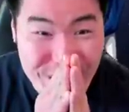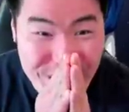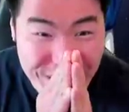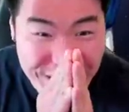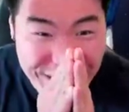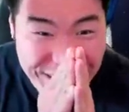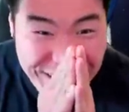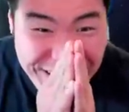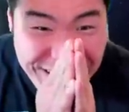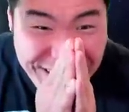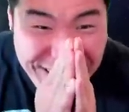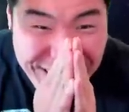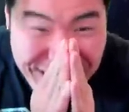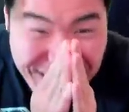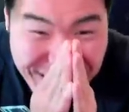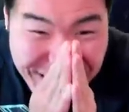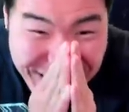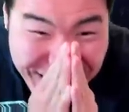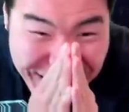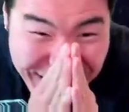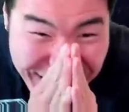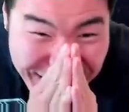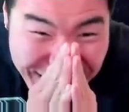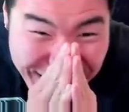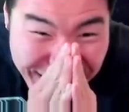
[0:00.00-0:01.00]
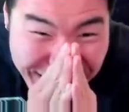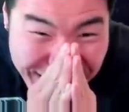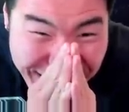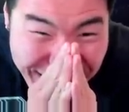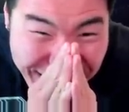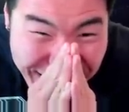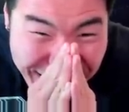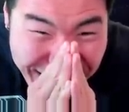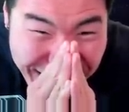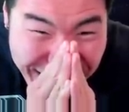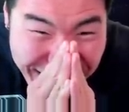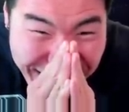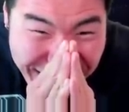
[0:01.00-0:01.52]

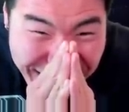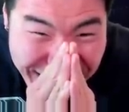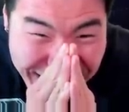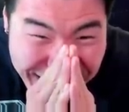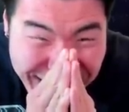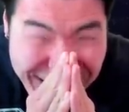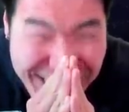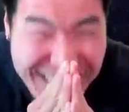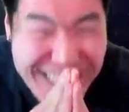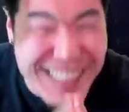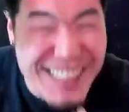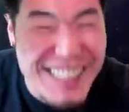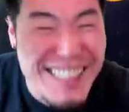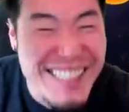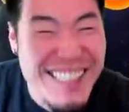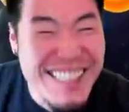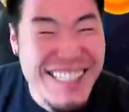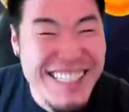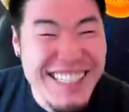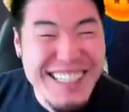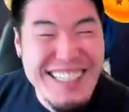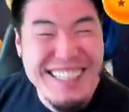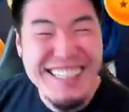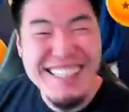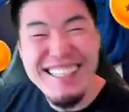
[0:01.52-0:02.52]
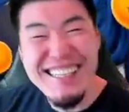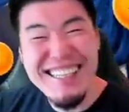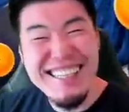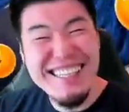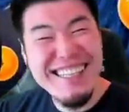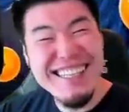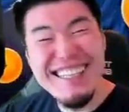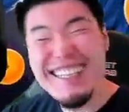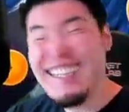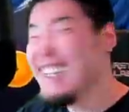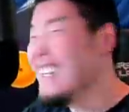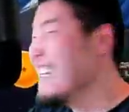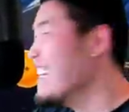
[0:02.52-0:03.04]

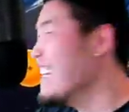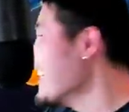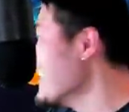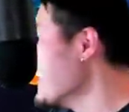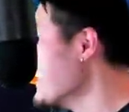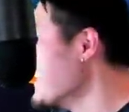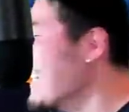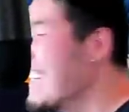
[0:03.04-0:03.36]
Nobody speaks.